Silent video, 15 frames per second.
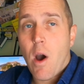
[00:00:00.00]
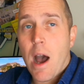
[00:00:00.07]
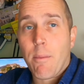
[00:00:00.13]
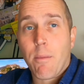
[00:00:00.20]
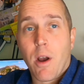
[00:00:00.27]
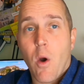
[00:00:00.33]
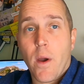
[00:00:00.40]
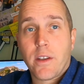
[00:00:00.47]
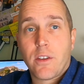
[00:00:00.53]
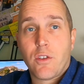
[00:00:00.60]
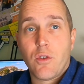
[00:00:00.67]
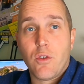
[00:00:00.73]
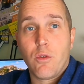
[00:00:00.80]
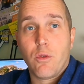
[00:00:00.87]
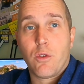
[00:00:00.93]
I'm going
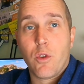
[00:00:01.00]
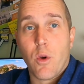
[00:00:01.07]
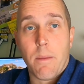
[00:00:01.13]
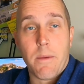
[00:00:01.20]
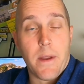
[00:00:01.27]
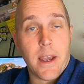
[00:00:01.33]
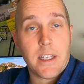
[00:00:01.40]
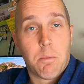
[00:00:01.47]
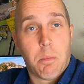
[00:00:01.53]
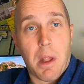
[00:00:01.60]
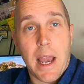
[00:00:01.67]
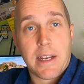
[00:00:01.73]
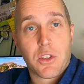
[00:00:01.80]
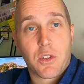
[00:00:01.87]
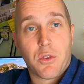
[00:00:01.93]
to do a nice
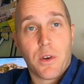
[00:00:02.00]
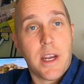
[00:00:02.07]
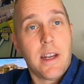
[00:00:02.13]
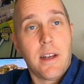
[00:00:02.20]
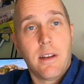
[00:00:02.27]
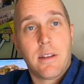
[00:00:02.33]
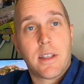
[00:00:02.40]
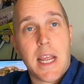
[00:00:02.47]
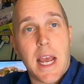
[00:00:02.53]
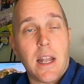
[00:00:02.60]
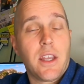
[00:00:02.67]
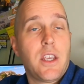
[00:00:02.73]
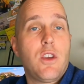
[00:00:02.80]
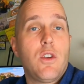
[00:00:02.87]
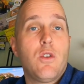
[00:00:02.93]
black screen
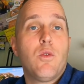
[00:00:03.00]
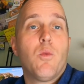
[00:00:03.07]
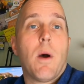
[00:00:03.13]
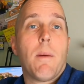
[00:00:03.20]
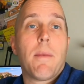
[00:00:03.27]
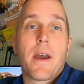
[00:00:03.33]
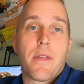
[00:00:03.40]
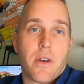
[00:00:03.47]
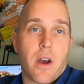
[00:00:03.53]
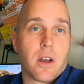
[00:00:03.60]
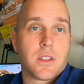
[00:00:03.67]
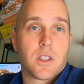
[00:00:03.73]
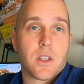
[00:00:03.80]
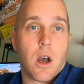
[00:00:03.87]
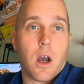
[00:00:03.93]
telling you what my
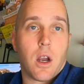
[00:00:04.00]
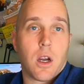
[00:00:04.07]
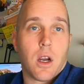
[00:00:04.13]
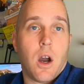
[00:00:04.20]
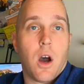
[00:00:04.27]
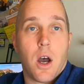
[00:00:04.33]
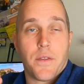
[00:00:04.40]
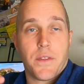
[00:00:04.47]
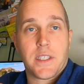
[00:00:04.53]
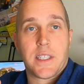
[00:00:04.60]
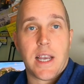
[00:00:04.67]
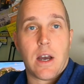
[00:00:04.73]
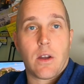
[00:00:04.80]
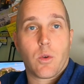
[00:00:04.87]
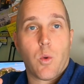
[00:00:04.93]
thoughts are on the
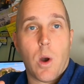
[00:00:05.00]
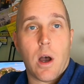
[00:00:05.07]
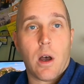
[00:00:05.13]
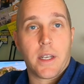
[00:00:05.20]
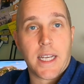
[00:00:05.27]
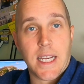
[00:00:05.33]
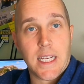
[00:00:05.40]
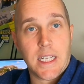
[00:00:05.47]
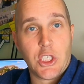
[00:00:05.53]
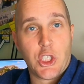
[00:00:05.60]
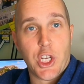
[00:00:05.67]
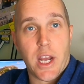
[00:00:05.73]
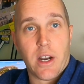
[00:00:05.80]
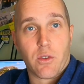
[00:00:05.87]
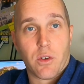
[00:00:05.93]
sound quality in
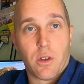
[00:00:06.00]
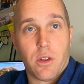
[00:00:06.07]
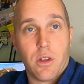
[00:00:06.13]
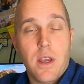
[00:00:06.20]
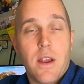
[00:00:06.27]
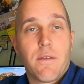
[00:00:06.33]
general